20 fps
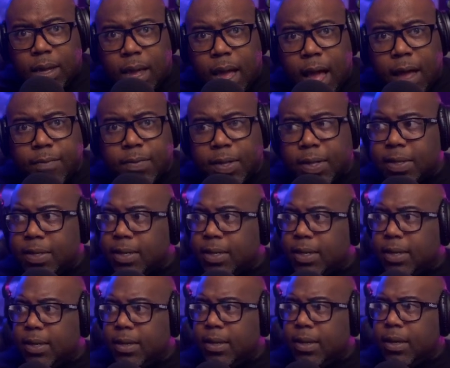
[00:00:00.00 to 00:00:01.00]

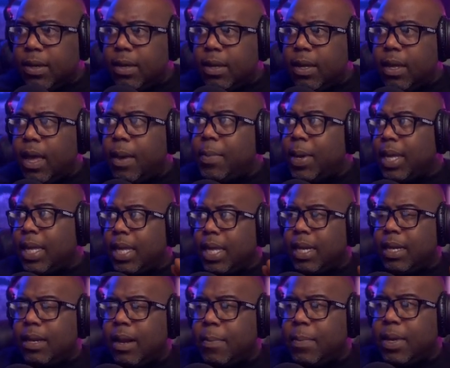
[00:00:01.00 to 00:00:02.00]
obviously. I mean, I get
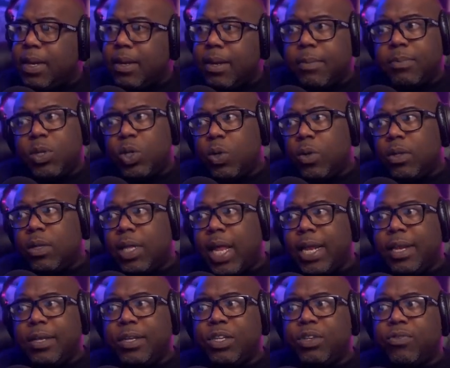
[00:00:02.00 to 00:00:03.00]
it. I mean, I'm sure the
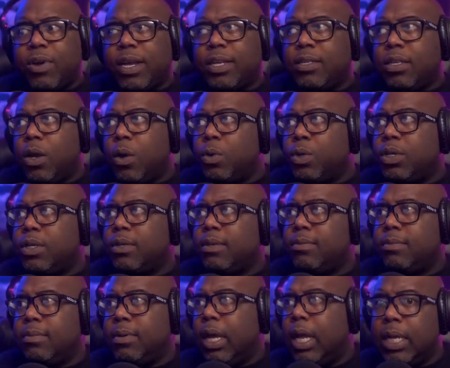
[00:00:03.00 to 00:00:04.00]
lightning strikes the
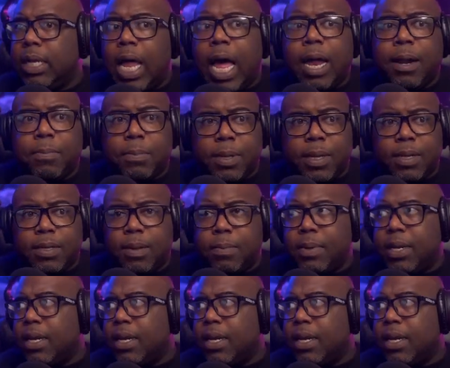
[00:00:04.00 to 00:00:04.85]
ocean a lot because I mean it